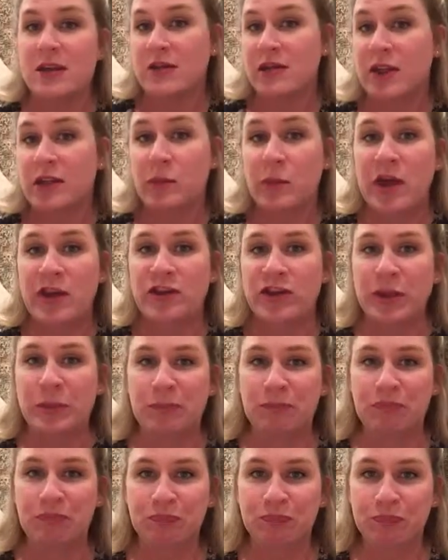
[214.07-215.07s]
That's
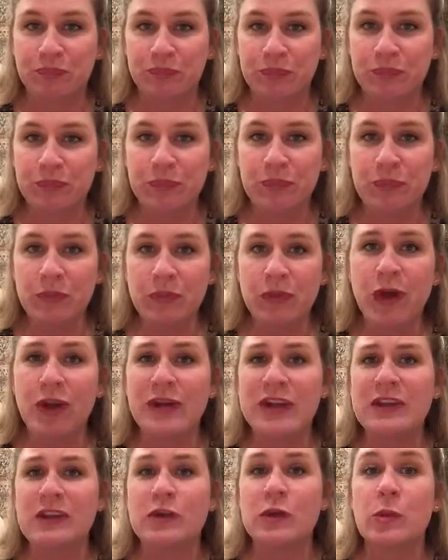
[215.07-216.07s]
batching. All
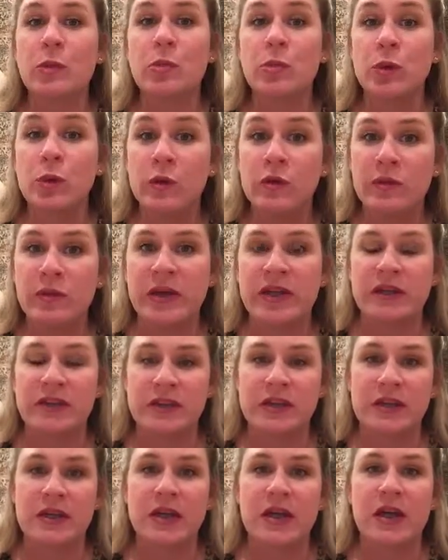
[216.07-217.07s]
right, so
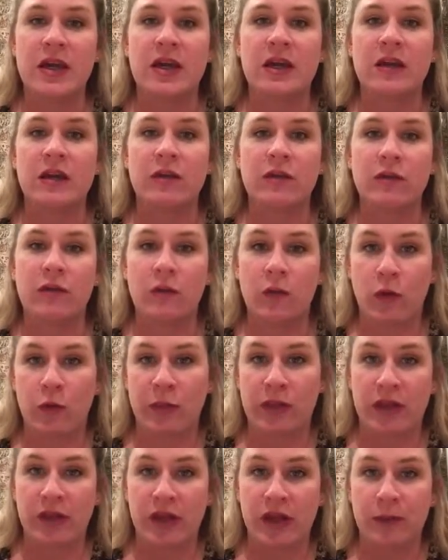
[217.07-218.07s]
movement
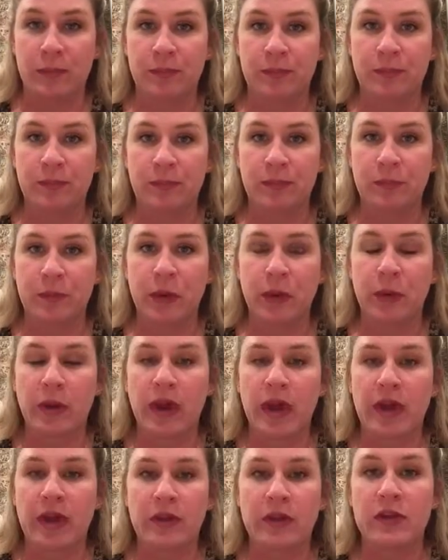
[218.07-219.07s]
formula.
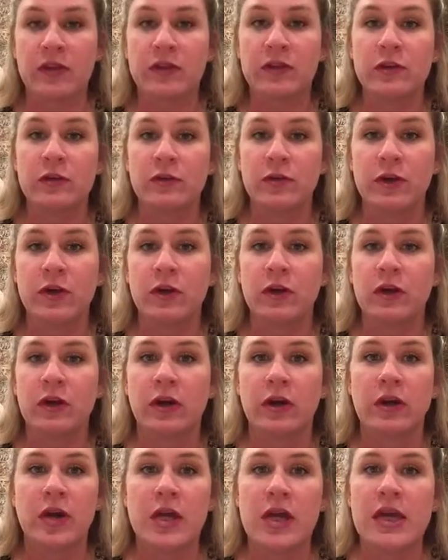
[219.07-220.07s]
Okay, this is for
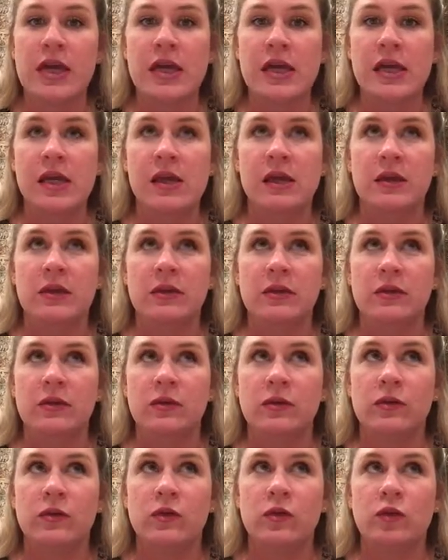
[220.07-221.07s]
your
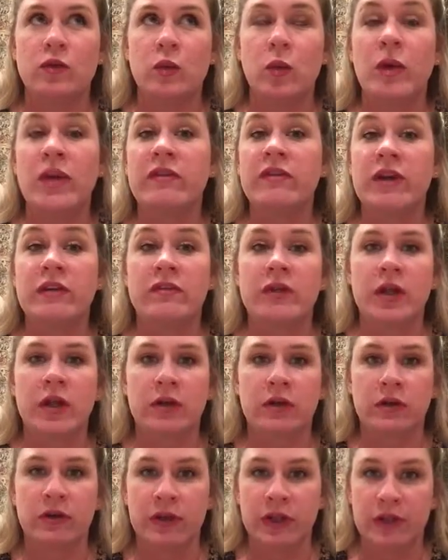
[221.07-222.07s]
25 and
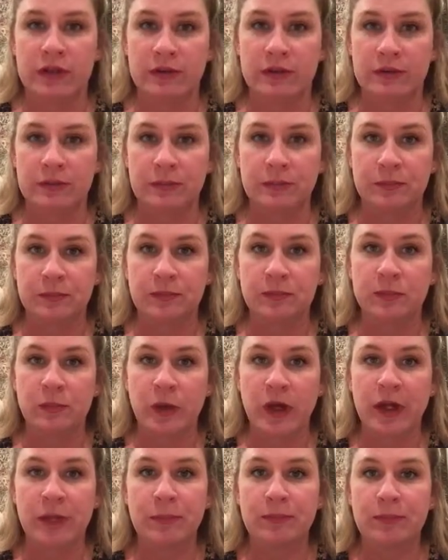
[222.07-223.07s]
under kids,
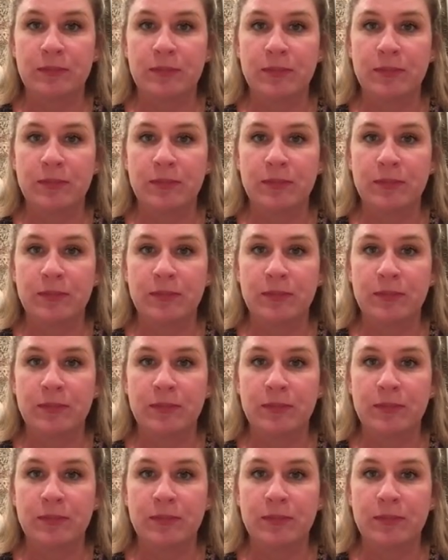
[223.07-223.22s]
right?